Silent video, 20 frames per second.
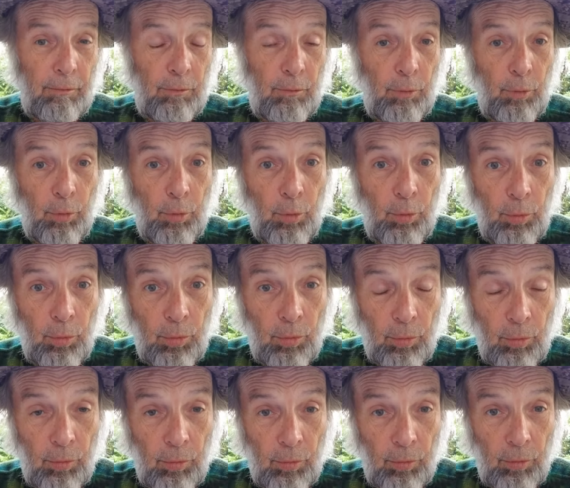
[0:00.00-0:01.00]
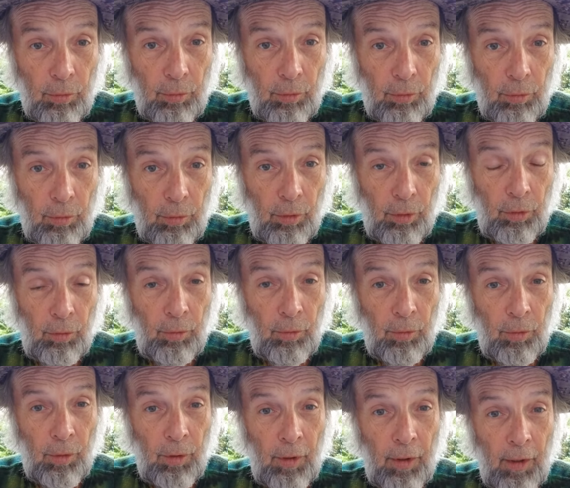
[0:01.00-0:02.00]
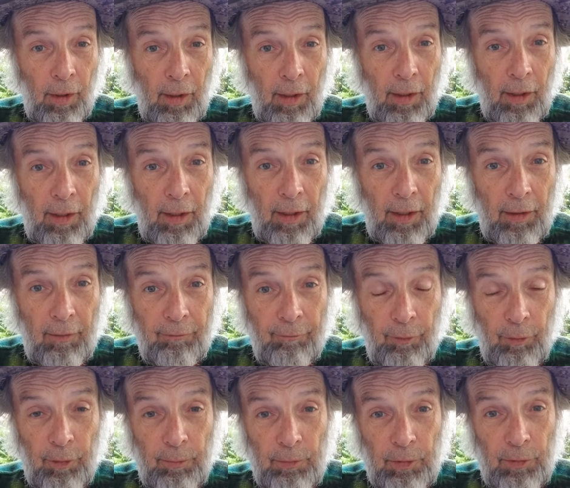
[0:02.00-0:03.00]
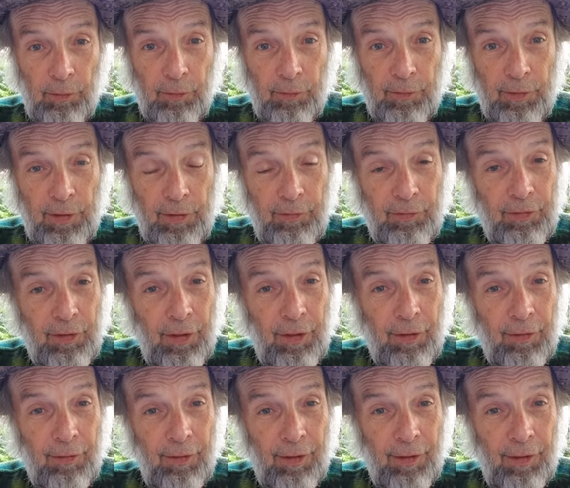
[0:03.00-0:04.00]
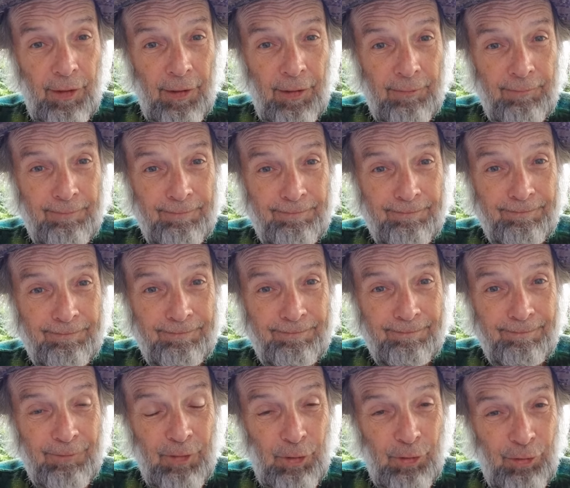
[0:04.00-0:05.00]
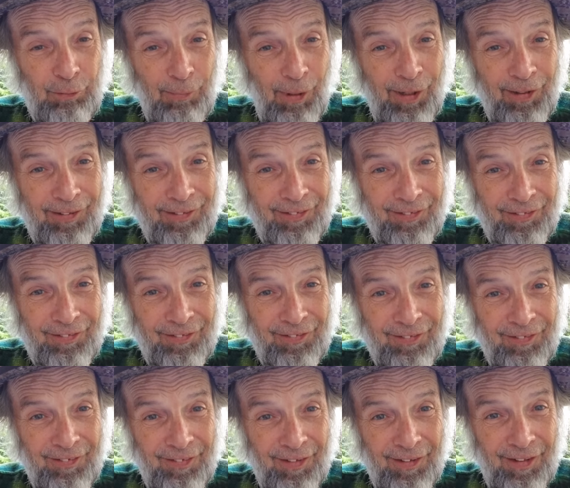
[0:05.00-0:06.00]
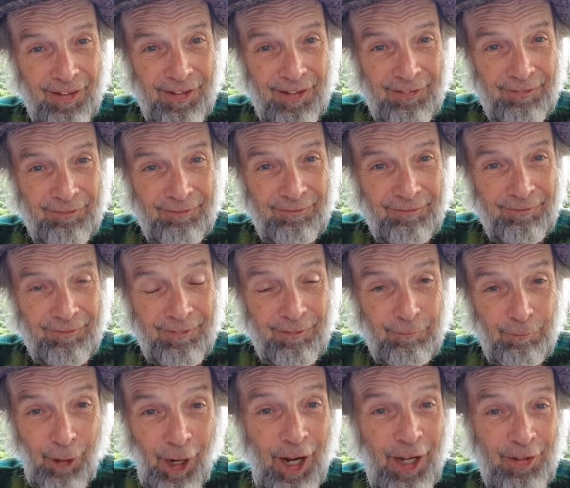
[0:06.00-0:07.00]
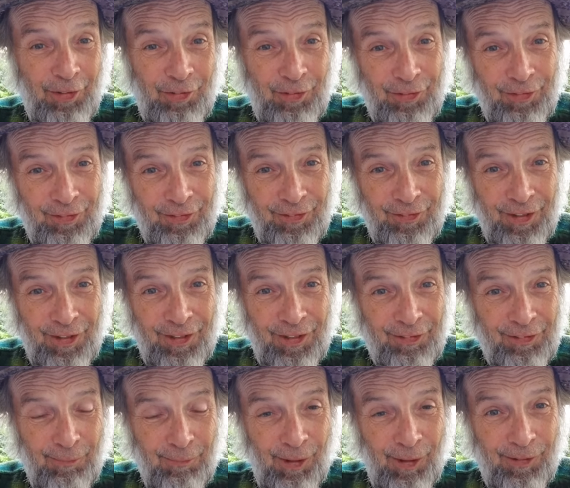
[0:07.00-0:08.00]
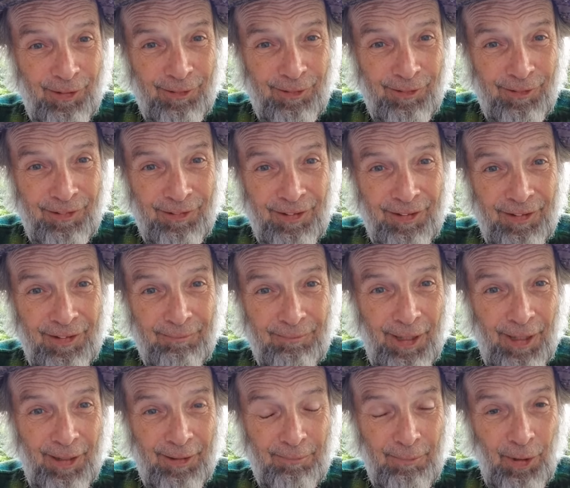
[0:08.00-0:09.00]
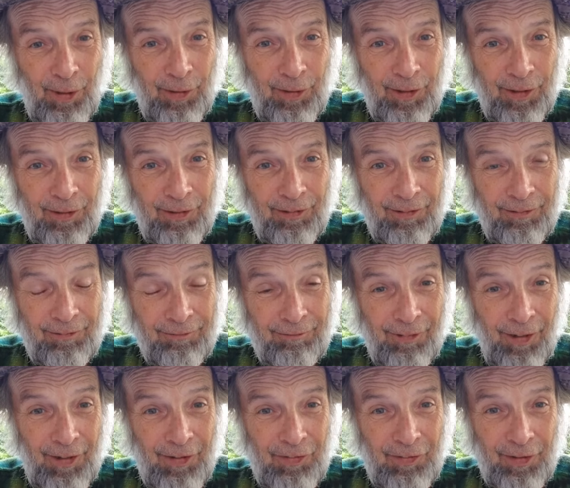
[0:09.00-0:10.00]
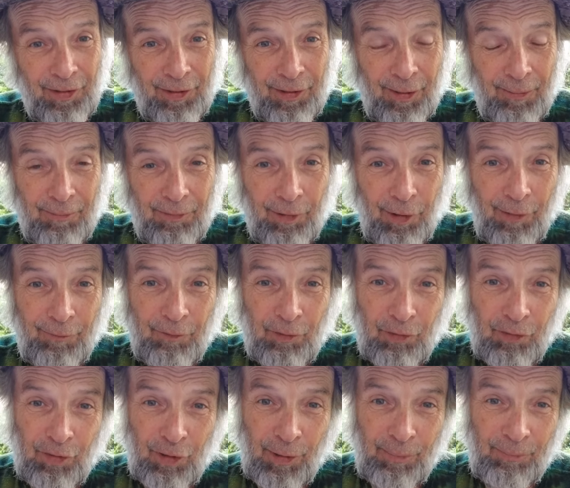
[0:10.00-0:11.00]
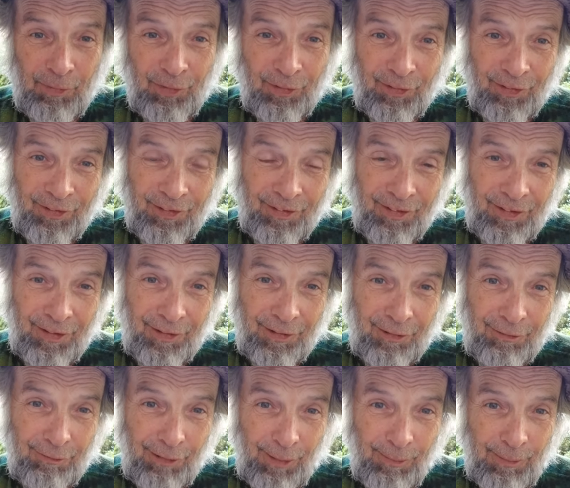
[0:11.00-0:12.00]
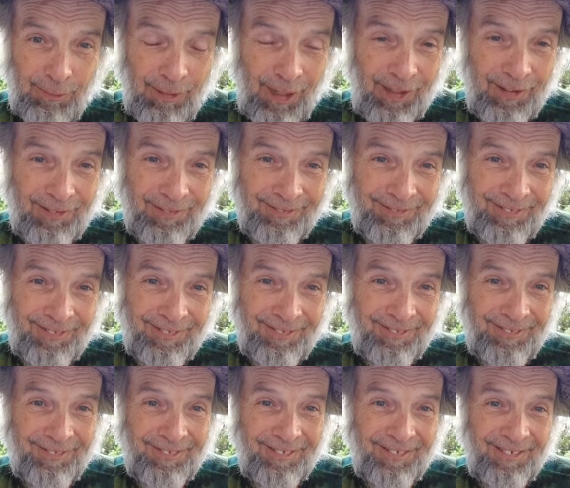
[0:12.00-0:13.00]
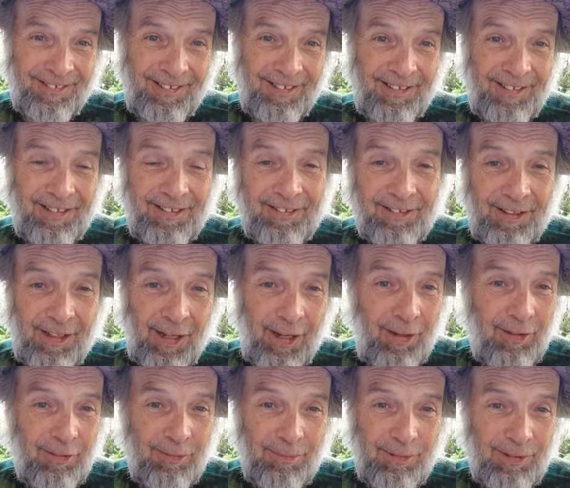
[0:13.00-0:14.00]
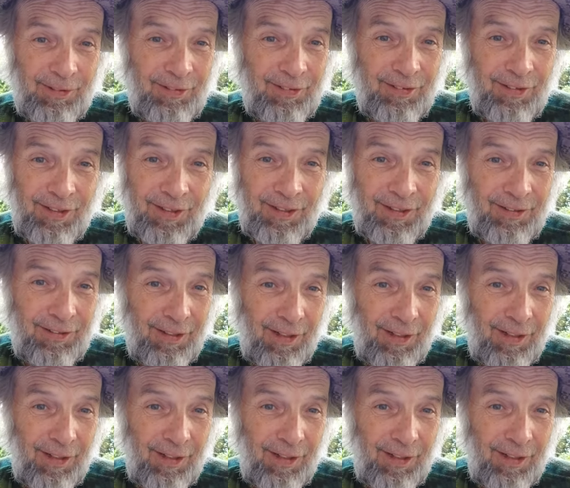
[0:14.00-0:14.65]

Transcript: Who? Oh, uh, four muleteers, yeah. Um, they're smugglers of rice. They smuggle black market rice that comes off the ships in Karamabad in the Caspian Sea and